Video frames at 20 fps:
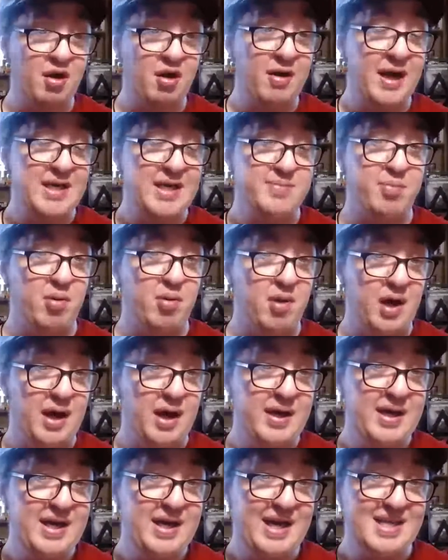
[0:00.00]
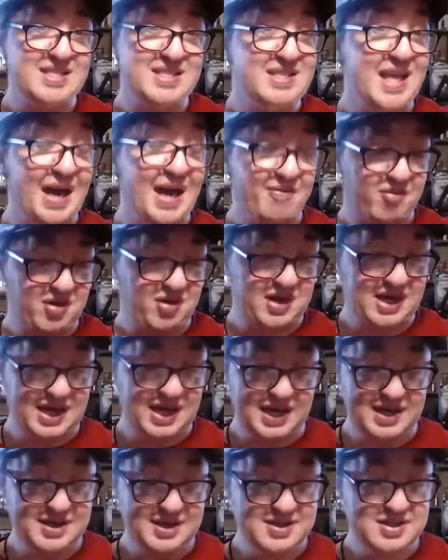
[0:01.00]
It's bloody. It's not for
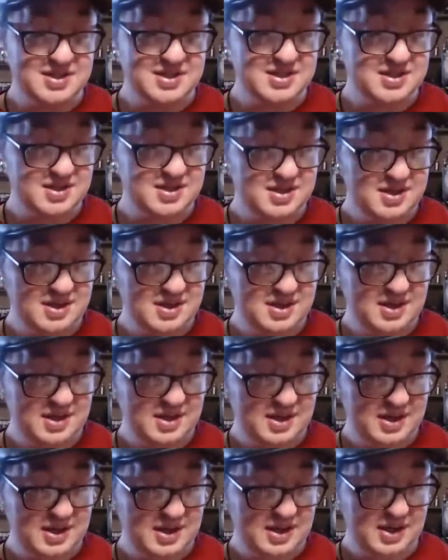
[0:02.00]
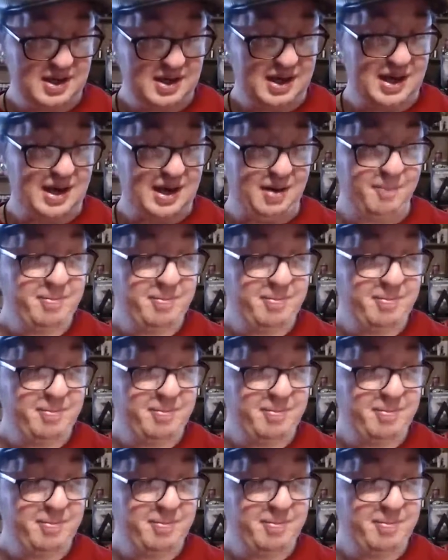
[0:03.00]
kids. Uh,